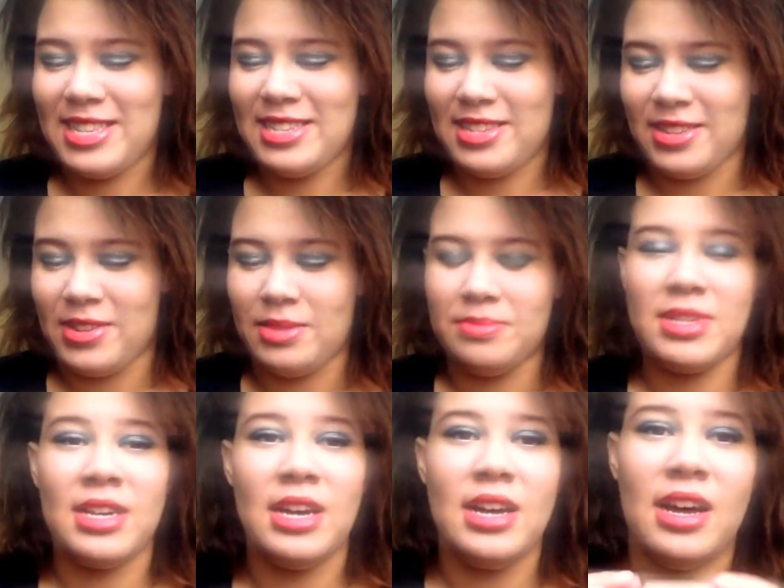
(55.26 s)
sculpt,
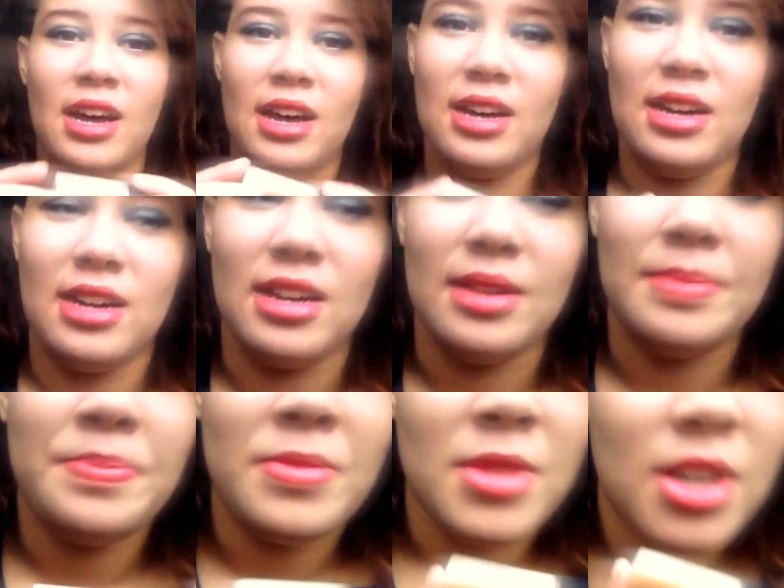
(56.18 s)

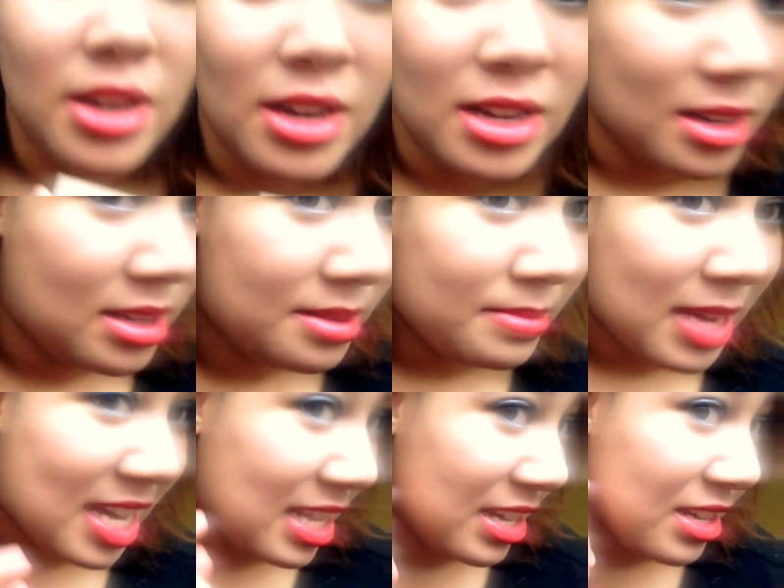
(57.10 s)
on
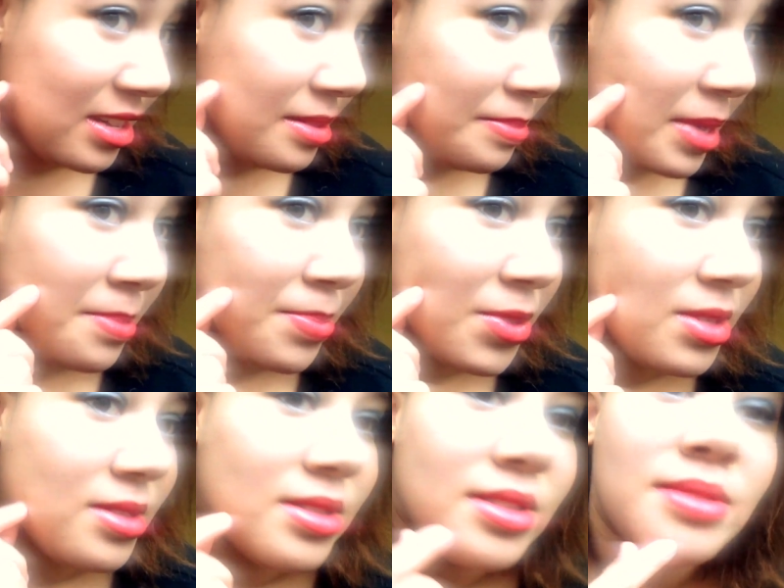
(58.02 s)
my,
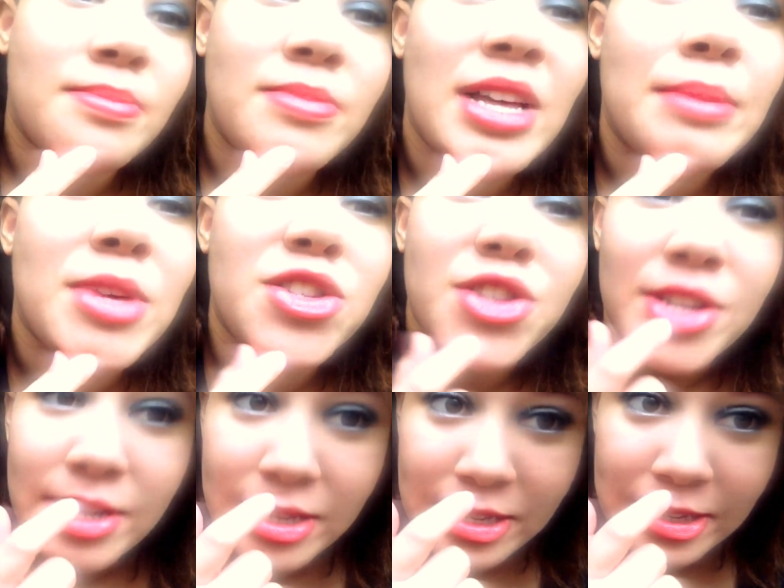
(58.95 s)
pimples and
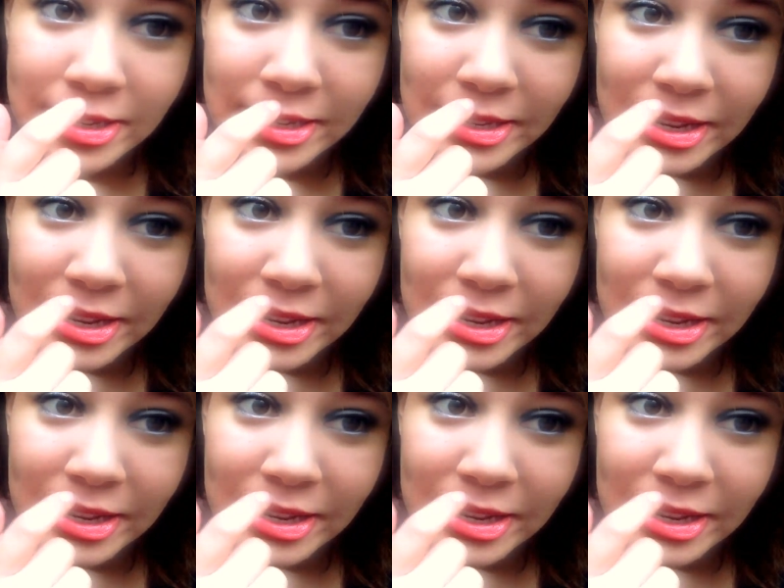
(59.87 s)
blemishes and